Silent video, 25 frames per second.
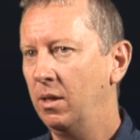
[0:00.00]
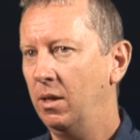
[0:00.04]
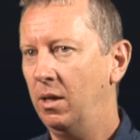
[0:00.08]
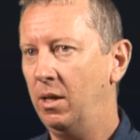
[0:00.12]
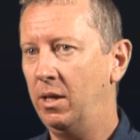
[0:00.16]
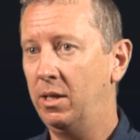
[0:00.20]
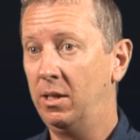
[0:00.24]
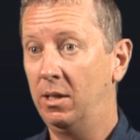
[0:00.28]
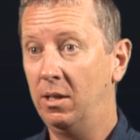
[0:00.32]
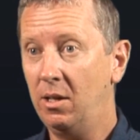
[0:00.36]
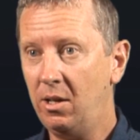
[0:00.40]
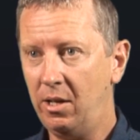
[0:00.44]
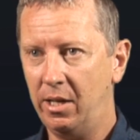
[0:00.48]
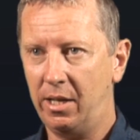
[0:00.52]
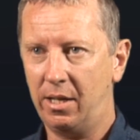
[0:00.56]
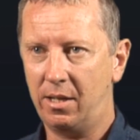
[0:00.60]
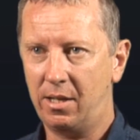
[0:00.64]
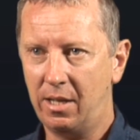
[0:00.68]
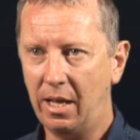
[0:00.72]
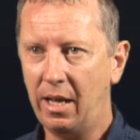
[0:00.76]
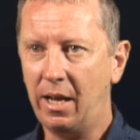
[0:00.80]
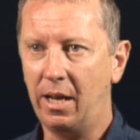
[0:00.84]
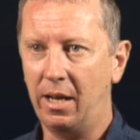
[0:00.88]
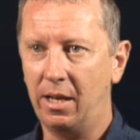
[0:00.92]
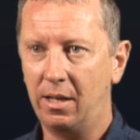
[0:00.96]
I liked
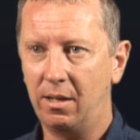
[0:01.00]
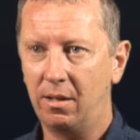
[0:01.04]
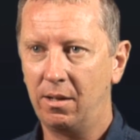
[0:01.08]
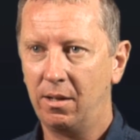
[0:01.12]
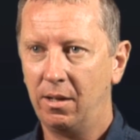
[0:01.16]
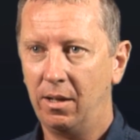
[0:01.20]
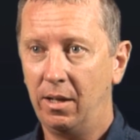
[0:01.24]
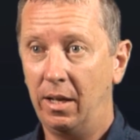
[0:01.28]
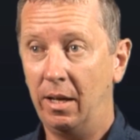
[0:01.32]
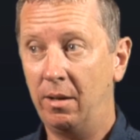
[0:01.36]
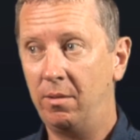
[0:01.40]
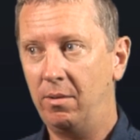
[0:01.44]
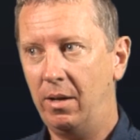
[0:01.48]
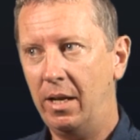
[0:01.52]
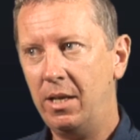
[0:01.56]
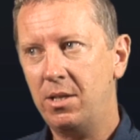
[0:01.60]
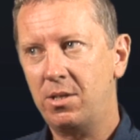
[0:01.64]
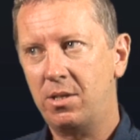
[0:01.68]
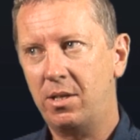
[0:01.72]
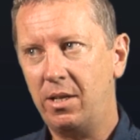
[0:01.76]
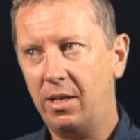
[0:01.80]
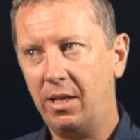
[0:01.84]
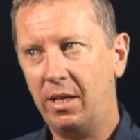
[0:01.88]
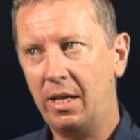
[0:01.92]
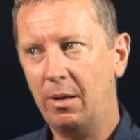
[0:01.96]
that. And
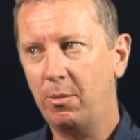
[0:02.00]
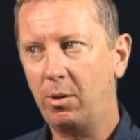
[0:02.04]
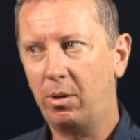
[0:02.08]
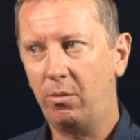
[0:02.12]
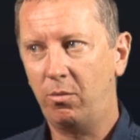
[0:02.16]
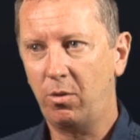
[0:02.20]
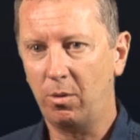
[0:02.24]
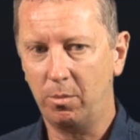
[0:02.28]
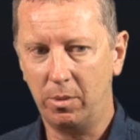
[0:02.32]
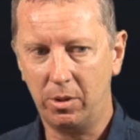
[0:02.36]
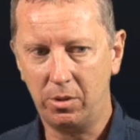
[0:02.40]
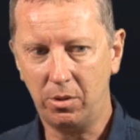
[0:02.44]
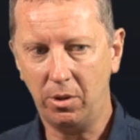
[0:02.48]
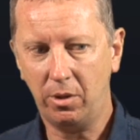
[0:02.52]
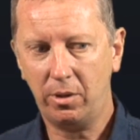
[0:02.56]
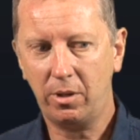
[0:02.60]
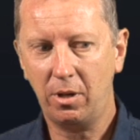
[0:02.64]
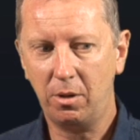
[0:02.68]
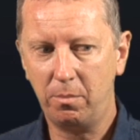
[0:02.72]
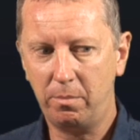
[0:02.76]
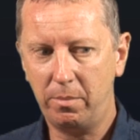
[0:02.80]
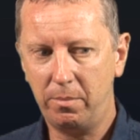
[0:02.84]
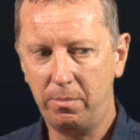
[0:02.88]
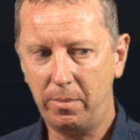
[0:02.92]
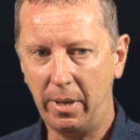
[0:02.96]
actually coming from a
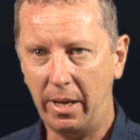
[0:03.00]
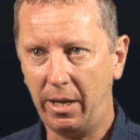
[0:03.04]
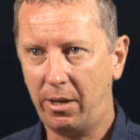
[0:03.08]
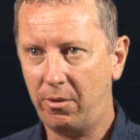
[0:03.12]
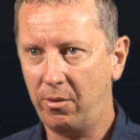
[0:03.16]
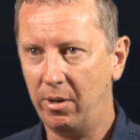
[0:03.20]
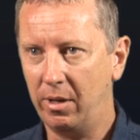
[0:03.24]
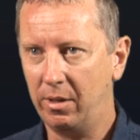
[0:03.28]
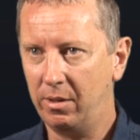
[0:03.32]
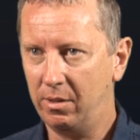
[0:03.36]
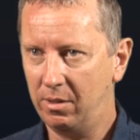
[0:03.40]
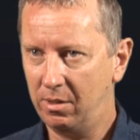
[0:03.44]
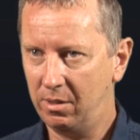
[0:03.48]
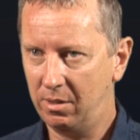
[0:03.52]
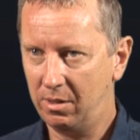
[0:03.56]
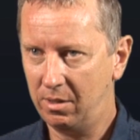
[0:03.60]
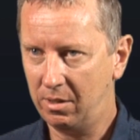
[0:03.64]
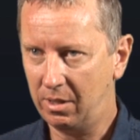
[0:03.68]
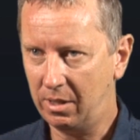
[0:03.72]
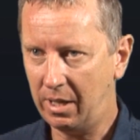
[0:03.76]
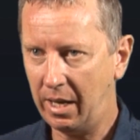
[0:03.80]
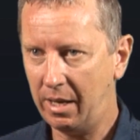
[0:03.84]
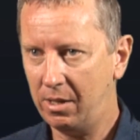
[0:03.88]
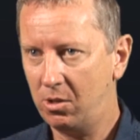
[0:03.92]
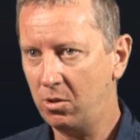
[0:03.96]
doco background,
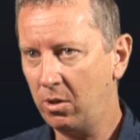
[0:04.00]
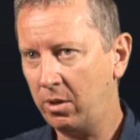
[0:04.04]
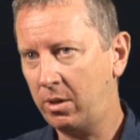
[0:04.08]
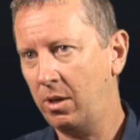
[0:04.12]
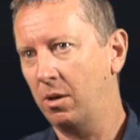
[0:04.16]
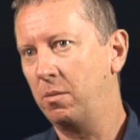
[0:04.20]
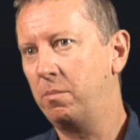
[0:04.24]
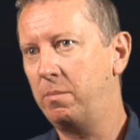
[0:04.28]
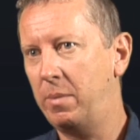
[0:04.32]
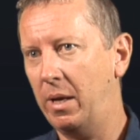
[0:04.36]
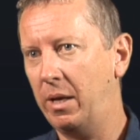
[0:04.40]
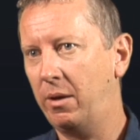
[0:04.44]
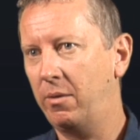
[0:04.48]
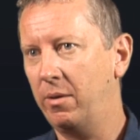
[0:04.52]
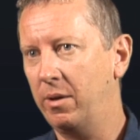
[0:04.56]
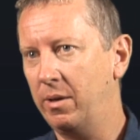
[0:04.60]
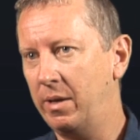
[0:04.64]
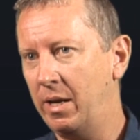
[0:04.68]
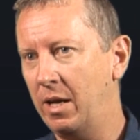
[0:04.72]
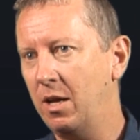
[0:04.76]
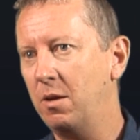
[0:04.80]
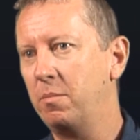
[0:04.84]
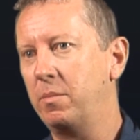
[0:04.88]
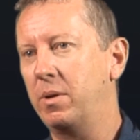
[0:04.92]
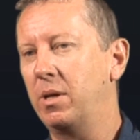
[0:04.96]
that doco background
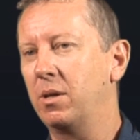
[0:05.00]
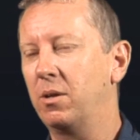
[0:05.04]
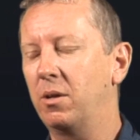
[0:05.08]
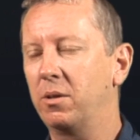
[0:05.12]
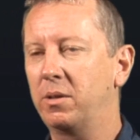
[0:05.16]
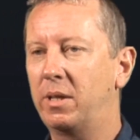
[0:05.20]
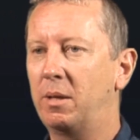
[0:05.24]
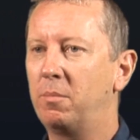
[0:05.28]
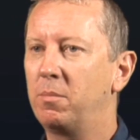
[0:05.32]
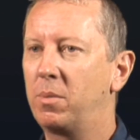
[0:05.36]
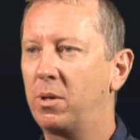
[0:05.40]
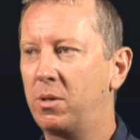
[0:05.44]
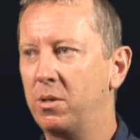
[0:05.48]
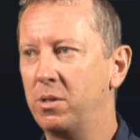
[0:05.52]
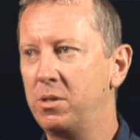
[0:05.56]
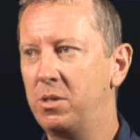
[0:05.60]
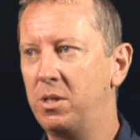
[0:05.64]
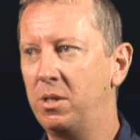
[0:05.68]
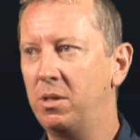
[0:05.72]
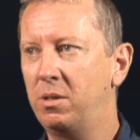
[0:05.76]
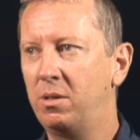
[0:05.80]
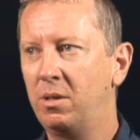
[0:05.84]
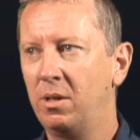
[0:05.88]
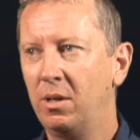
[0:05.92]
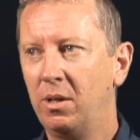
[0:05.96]
helped me a lot then because
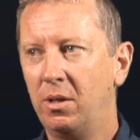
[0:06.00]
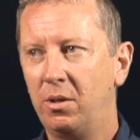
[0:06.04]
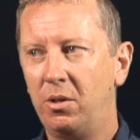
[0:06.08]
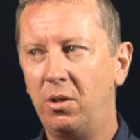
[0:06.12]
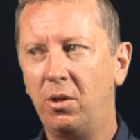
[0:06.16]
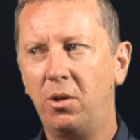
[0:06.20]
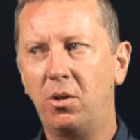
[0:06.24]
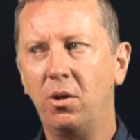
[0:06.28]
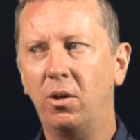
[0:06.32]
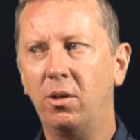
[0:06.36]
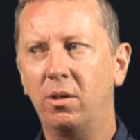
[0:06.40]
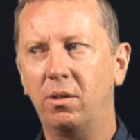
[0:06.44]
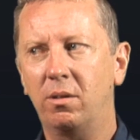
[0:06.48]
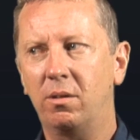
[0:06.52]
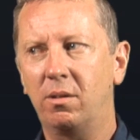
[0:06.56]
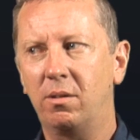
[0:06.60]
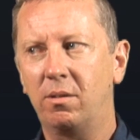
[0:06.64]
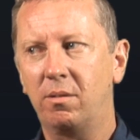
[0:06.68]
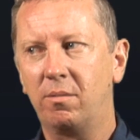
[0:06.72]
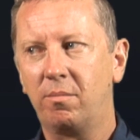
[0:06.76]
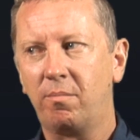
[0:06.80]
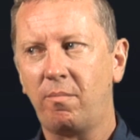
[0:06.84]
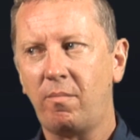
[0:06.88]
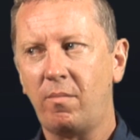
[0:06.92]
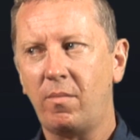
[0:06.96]
you got
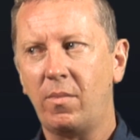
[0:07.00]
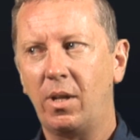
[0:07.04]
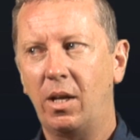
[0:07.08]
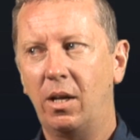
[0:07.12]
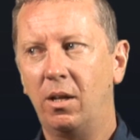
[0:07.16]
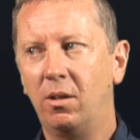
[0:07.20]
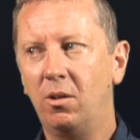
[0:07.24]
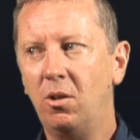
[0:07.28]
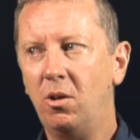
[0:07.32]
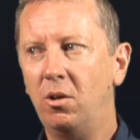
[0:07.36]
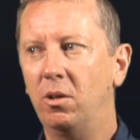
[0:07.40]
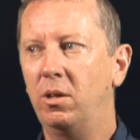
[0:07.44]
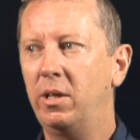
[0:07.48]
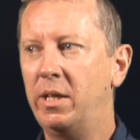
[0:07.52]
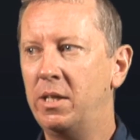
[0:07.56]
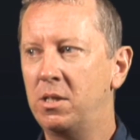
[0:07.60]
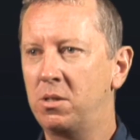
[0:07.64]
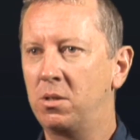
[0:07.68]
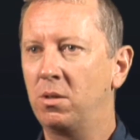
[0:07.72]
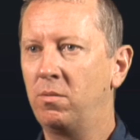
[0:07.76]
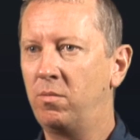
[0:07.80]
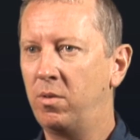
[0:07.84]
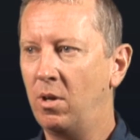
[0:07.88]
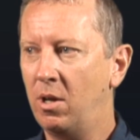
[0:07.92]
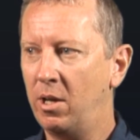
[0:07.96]
a lot less
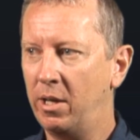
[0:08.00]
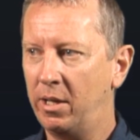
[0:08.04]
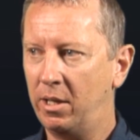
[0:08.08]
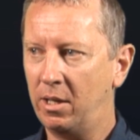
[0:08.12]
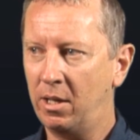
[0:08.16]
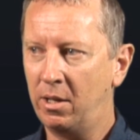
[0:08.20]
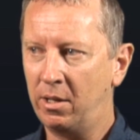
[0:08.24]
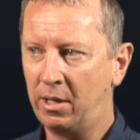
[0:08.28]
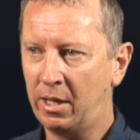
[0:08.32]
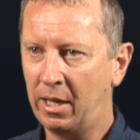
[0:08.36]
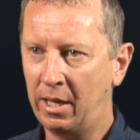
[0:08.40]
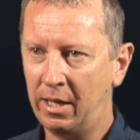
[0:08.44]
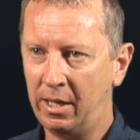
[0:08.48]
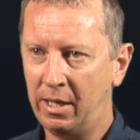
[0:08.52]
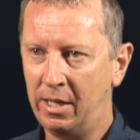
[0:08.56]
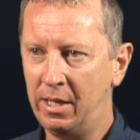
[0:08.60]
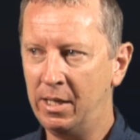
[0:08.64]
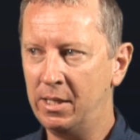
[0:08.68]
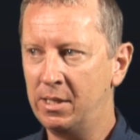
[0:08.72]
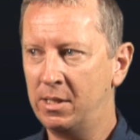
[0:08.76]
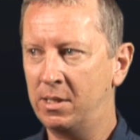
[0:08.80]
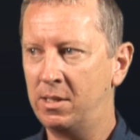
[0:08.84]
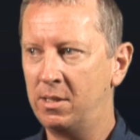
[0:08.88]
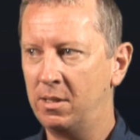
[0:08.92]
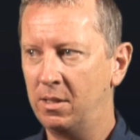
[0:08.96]
of like, okay,
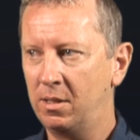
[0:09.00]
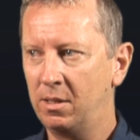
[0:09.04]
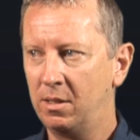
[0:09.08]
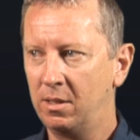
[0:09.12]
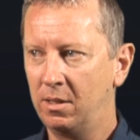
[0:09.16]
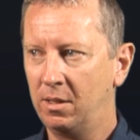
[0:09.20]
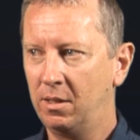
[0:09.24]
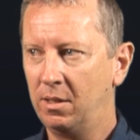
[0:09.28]
here's